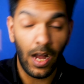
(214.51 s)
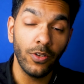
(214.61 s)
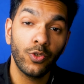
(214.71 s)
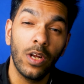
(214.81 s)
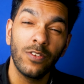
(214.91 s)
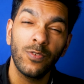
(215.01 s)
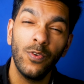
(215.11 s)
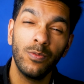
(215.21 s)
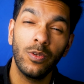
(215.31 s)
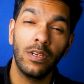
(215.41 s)
I was
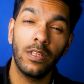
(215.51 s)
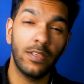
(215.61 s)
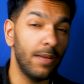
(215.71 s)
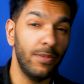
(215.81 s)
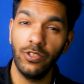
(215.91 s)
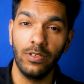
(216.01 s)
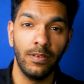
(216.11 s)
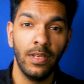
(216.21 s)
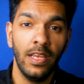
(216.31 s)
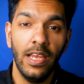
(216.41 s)
transformed to another dimension.
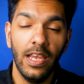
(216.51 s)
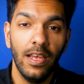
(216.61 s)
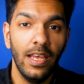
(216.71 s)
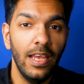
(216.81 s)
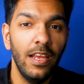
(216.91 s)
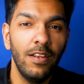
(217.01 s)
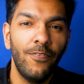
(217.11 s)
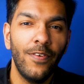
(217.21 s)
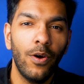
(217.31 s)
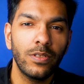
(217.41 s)
It
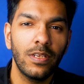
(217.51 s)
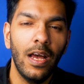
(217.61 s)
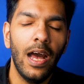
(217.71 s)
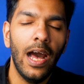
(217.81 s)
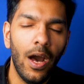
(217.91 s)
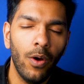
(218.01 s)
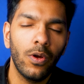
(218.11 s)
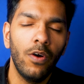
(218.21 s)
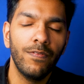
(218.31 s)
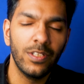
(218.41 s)
felt out
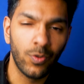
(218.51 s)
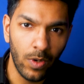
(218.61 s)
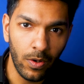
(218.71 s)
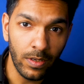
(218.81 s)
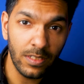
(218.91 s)
of this world.